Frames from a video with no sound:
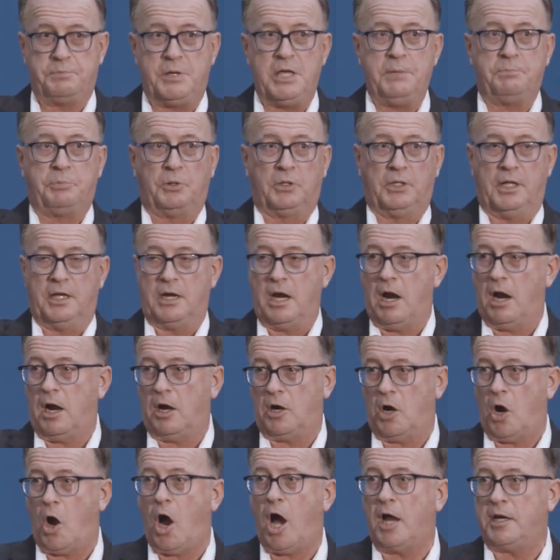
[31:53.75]
people in
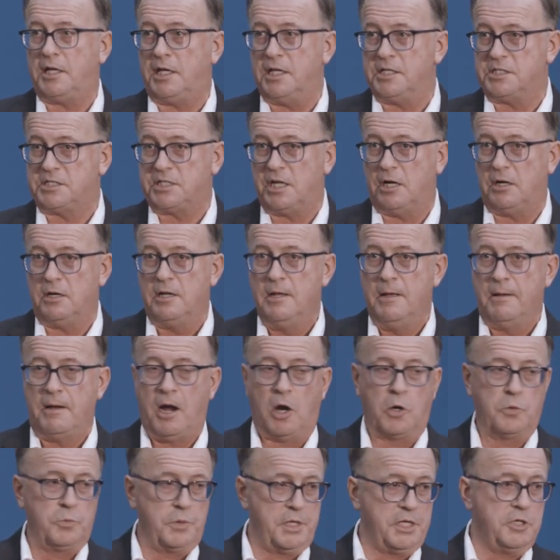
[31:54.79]
our audience, our
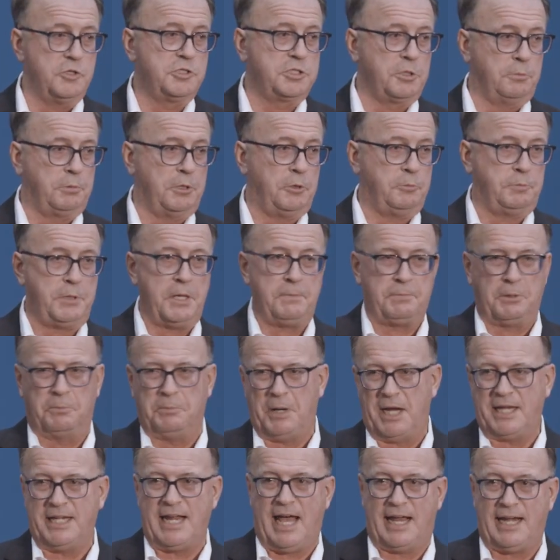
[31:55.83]
reusable people,
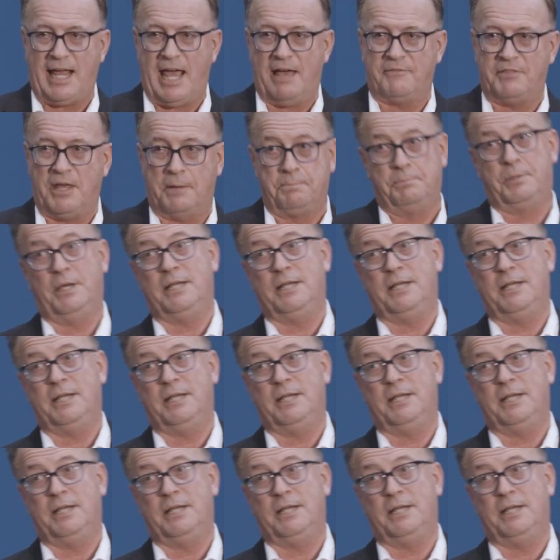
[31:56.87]
might not have that.